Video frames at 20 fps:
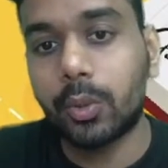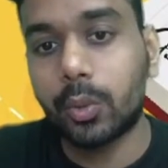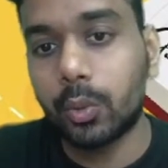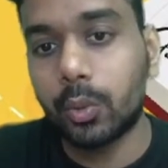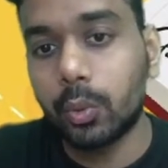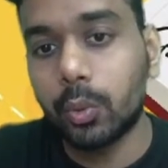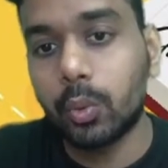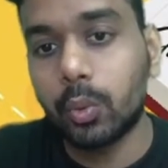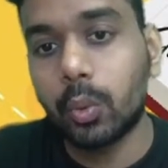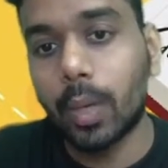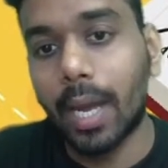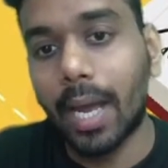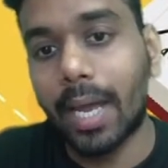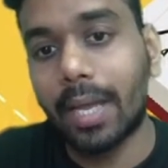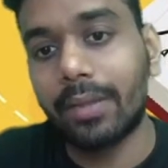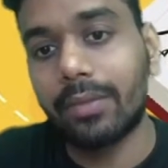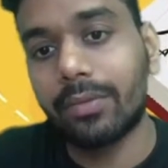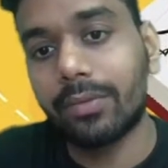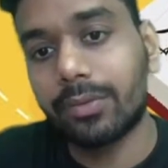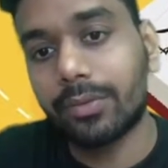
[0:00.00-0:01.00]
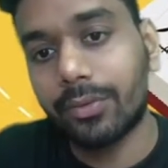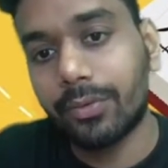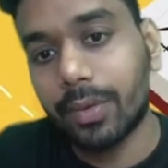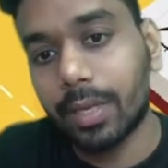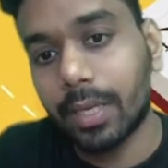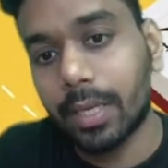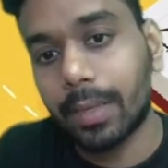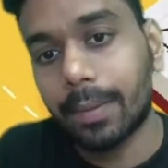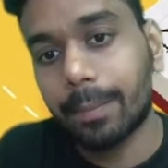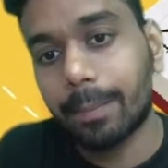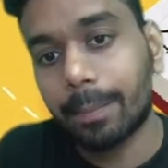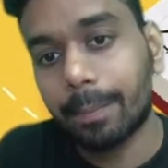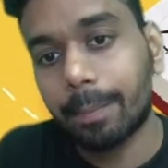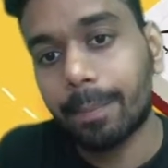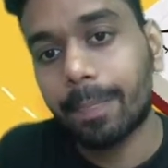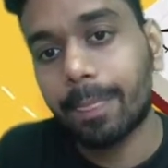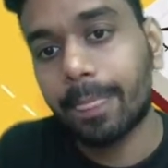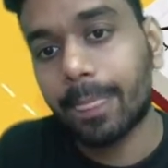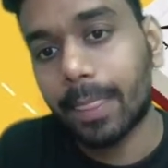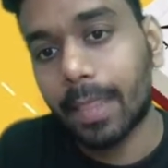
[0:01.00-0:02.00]
two and three,
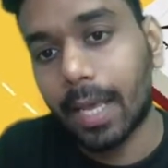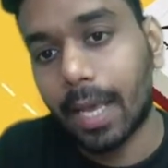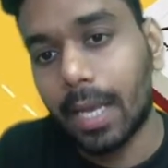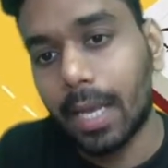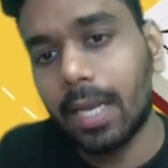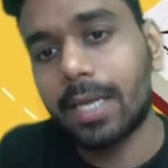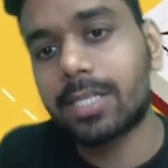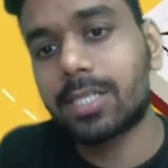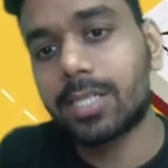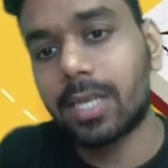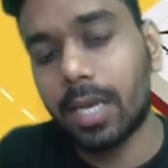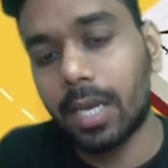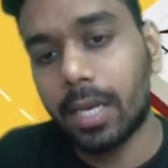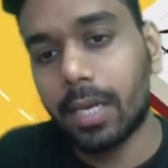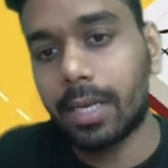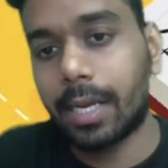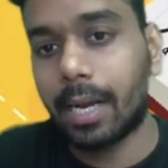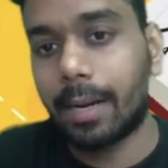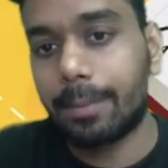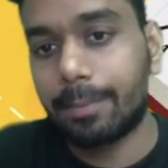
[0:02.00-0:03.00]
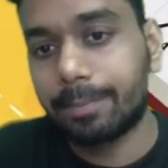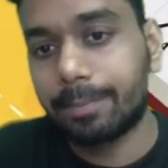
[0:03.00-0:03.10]
and let's say, yeah,